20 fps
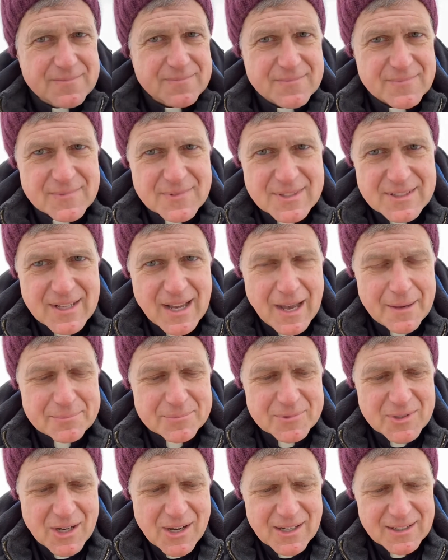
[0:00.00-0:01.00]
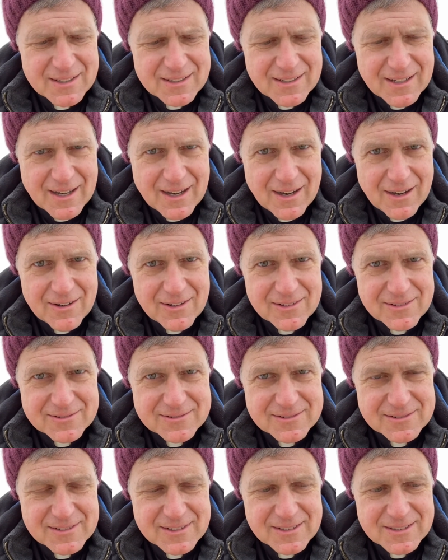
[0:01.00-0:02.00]
stop talking now,
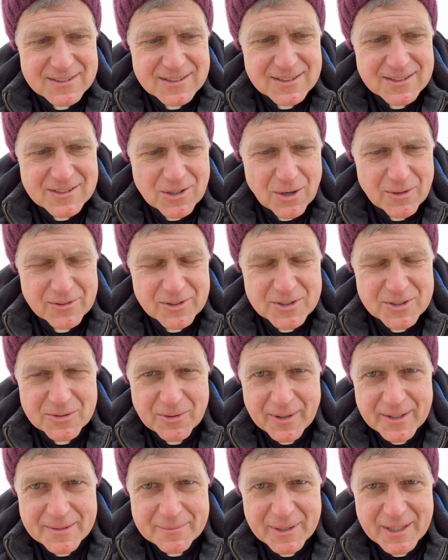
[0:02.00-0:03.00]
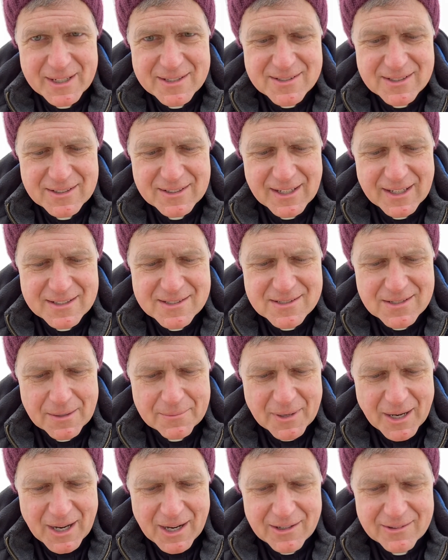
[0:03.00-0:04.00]
because it's over 20 minutes again
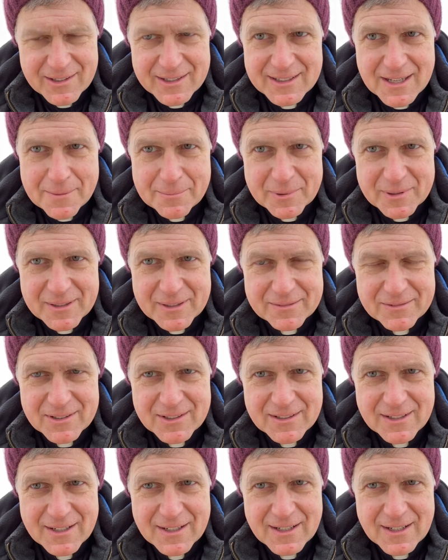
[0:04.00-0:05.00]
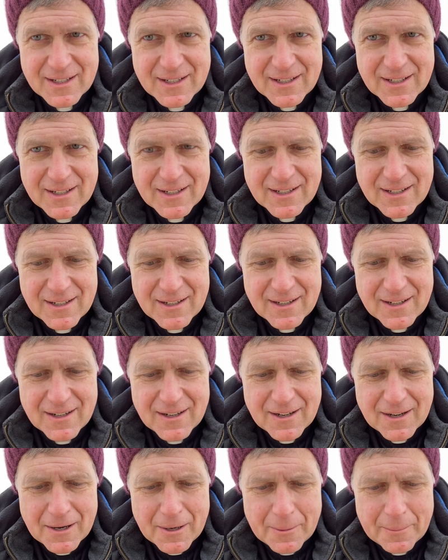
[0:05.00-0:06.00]
somehow. I can't believe it.
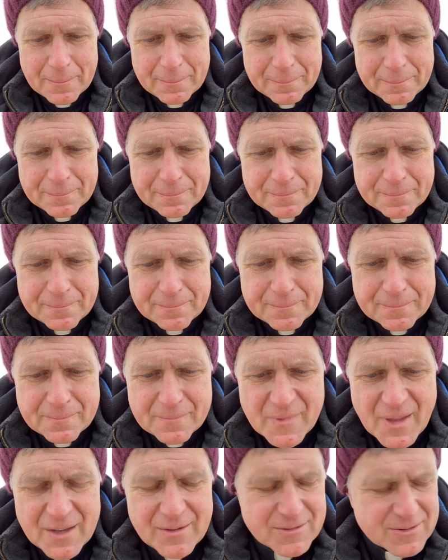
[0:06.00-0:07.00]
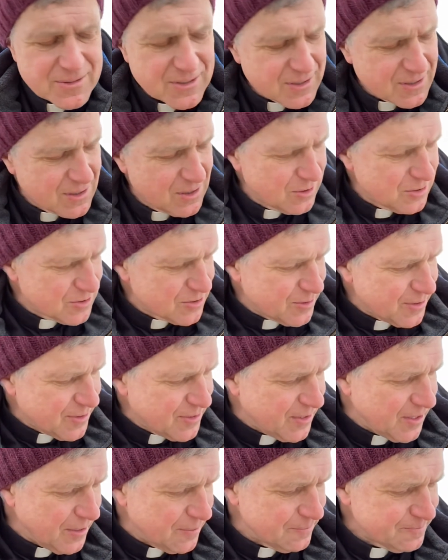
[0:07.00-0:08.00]
I'm going to close with a